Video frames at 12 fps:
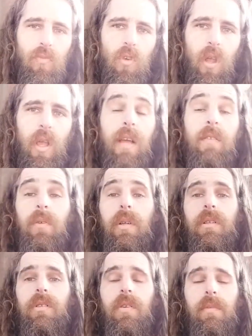Okay, if we
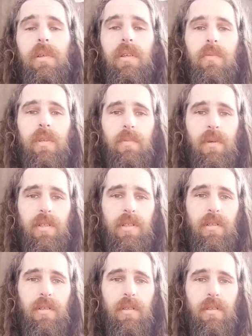enjoy being with a
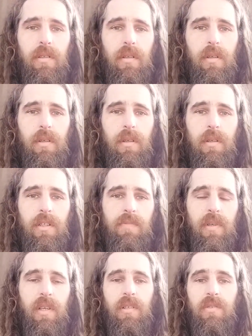person, it's
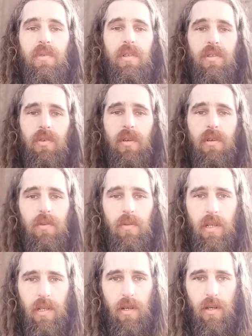because we enjoy who
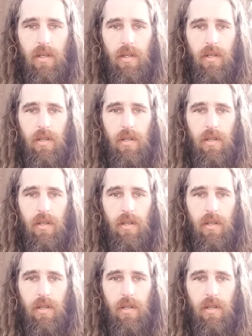we are